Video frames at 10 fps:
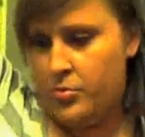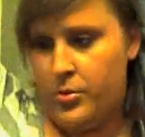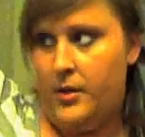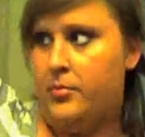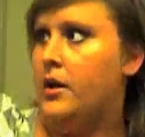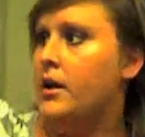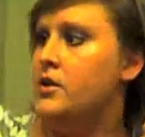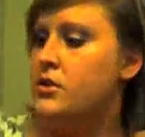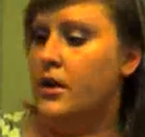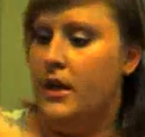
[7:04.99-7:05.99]
put it
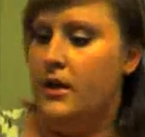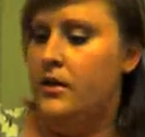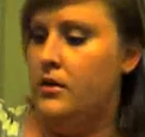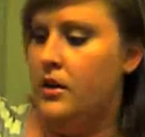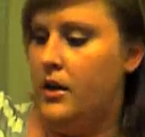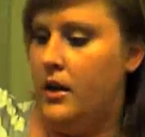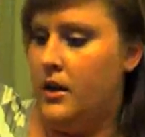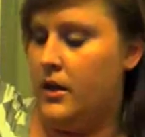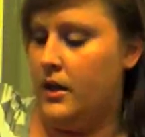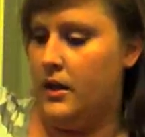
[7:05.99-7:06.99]
behind your head and
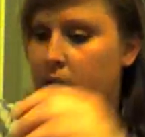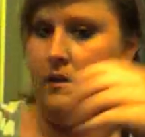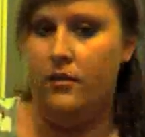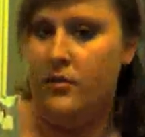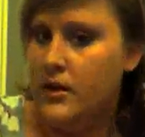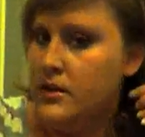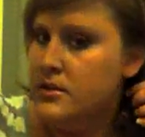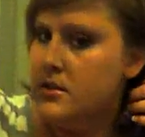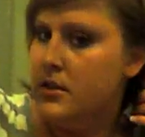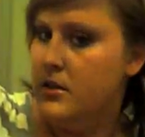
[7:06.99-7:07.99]
not get hit in the
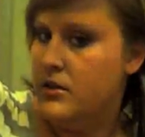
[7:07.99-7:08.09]
face.